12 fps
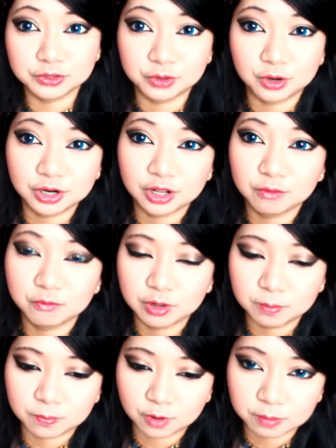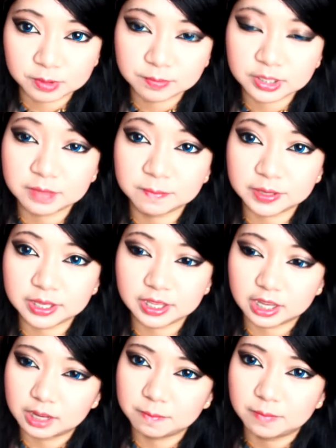tutorial will probably be
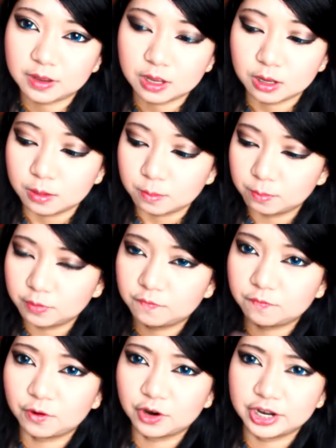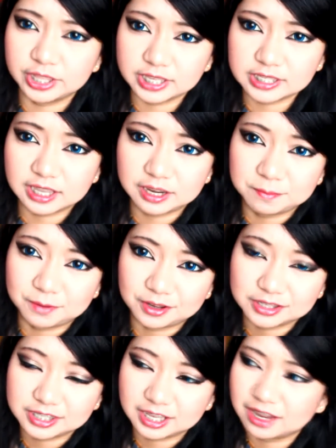up before this
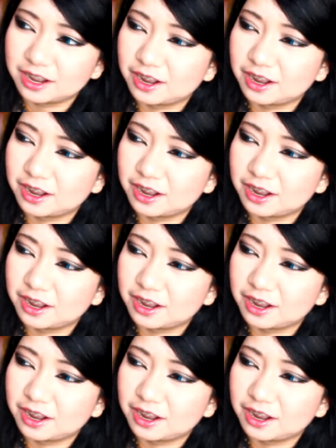unboxing